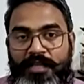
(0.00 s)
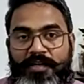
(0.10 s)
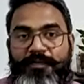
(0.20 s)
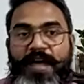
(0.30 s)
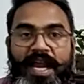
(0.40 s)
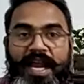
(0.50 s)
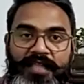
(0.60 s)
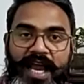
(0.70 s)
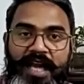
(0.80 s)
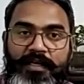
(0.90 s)
the fact
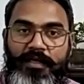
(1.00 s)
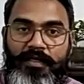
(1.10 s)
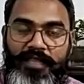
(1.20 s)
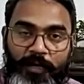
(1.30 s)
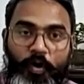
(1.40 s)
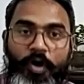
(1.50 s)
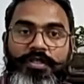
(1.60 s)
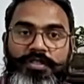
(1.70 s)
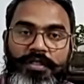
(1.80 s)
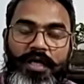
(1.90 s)
that there
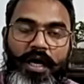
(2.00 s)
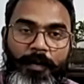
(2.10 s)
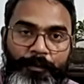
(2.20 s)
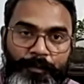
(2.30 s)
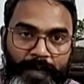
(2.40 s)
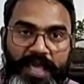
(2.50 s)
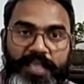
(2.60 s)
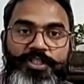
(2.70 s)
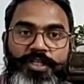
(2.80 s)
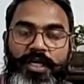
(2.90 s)
was a
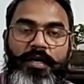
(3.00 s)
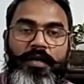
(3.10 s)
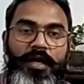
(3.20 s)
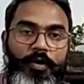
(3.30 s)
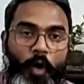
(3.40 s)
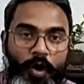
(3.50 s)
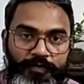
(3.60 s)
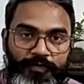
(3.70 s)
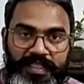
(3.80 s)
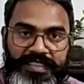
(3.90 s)
major
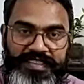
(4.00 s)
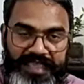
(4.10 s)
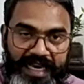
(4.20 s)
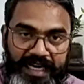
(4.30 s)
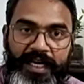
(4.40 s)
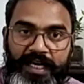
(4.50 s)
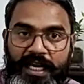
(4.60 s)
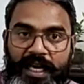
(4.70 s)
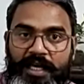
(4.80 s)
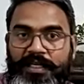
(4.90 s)
conference in
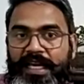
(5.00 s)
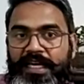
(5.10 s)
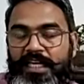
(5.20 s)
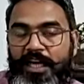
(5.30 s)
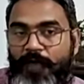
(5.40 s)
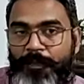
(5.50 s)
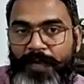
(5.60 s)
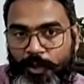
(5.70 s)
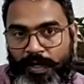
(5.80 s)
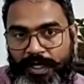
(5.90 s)
India in
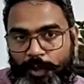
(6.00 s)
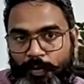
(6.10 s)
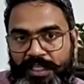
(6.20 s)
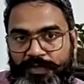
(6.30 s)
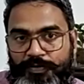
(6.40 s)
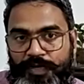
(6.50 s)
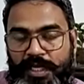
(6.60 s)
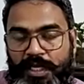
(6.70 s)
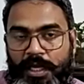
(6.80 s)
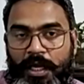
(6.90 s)
November
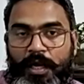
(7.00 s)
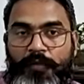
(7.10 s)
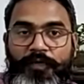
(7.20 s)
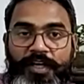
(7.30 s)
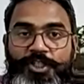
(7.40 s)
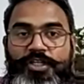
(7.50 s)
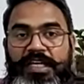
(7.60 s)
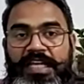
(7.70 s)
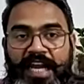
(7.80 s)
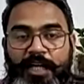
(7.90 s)
2023, which
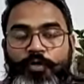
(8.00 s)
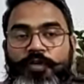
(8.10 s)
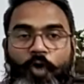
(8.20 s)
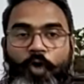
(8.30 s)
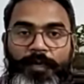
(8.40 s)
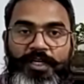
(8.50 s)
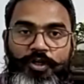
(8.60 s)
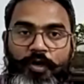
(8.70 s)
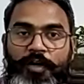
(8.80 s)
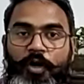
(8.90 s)
led to the
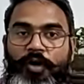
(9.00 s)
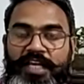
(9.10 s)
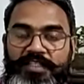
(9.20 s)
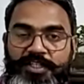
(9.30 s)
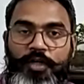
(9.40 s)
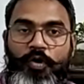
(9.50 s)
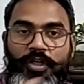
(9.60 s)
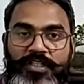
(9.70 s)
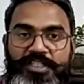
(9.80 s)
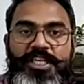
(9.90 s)
formation of an organization
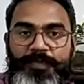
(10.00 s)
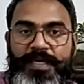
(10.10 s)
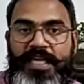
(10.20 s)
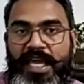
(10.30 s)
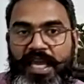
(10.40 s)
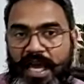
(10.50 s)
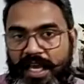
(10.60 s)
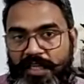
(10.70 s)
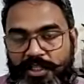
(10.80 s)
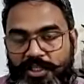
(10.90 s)
called the
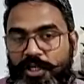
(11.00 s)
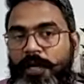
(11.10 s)
GPAI, the